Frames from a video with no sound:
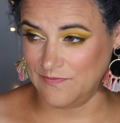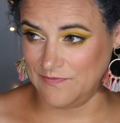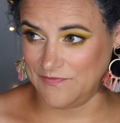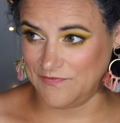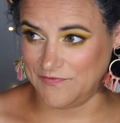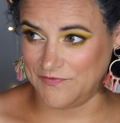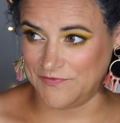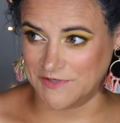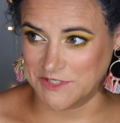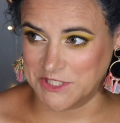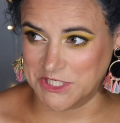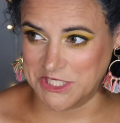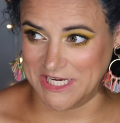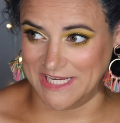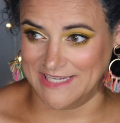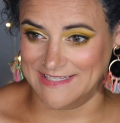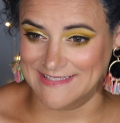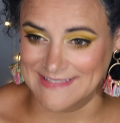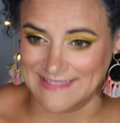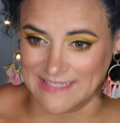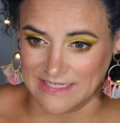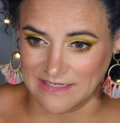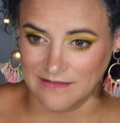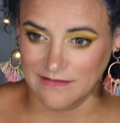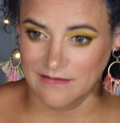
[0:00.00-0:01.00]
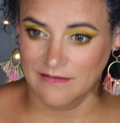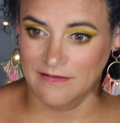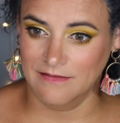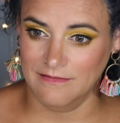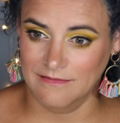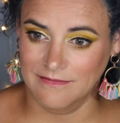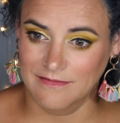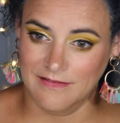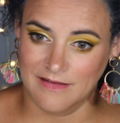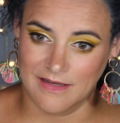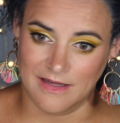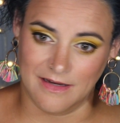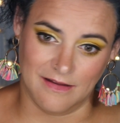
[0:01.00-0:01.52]
for shades like
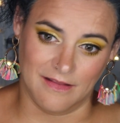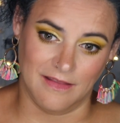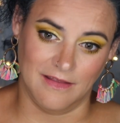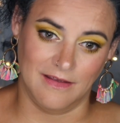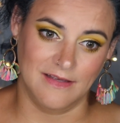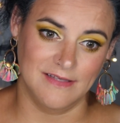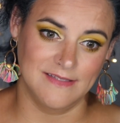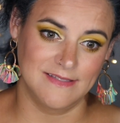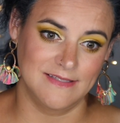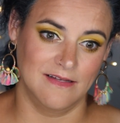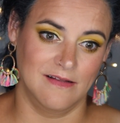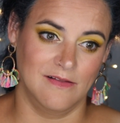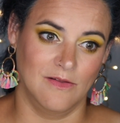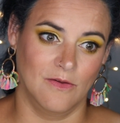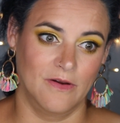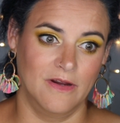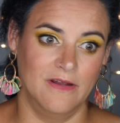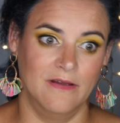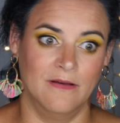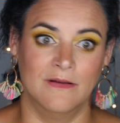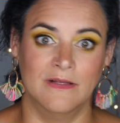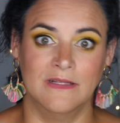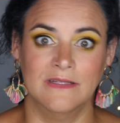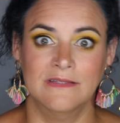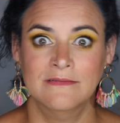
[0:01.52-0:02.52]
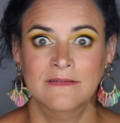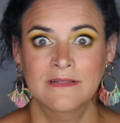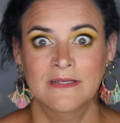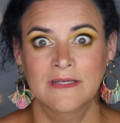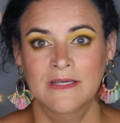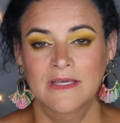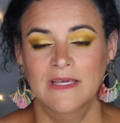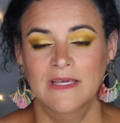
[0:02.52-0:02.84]
Cunnilingus and Glory Hole.